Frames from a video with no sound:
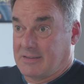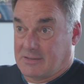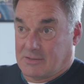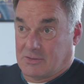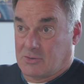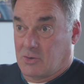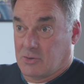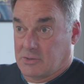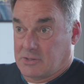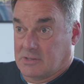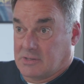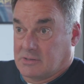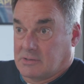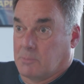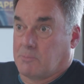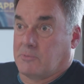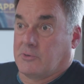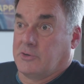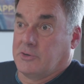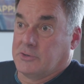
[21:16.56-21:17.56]
because the
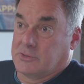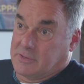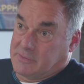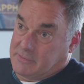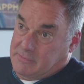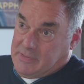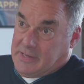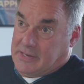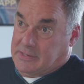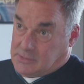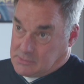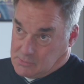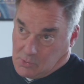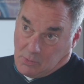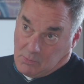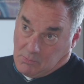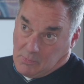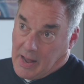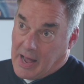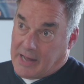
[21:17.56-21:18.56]
producer thinks,
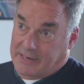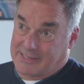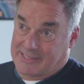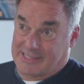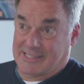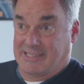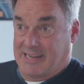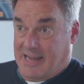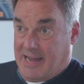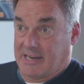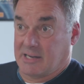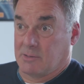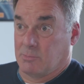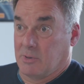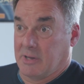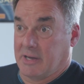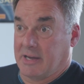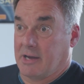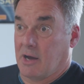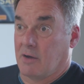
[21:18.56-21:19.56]

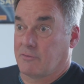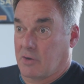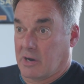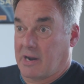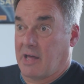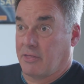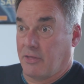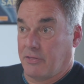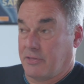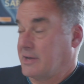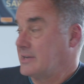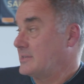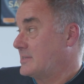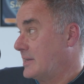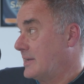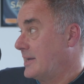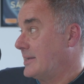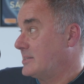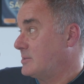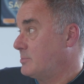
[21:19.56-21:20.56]
understandably, I've got other things I
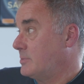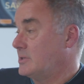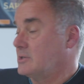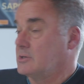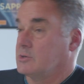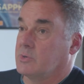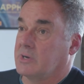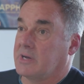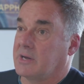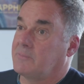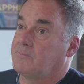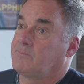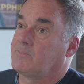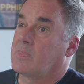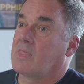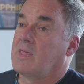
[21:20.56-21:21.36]
need to be doing.